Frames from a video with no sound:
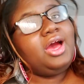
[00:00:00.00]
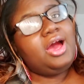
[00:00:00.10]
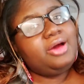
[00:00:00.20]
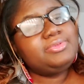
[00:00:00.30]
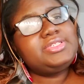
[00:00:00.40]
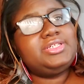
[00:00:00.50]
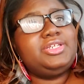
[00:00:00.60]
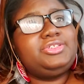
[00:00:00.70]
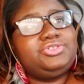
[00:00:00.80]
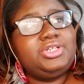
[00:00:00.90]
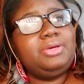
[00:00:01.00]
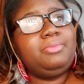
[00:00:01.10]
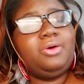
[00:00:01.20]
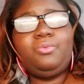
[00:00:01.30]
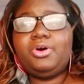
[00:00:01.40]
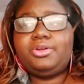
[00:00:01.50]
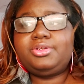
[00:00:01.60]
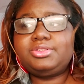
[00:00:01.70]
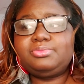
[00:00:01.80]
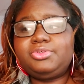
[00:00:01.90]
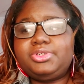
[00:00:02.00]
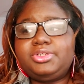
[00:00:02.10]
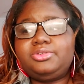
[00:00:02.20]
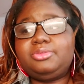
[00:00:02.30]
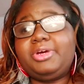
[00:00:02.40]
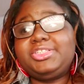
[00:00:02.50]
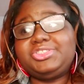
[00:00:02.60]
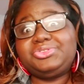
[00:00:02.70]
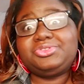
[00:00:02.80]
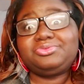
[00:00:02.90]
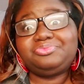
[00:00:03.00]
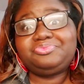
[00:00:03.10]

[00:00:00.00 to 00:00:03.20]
I was sitting there drinking my water this morning, or my juice.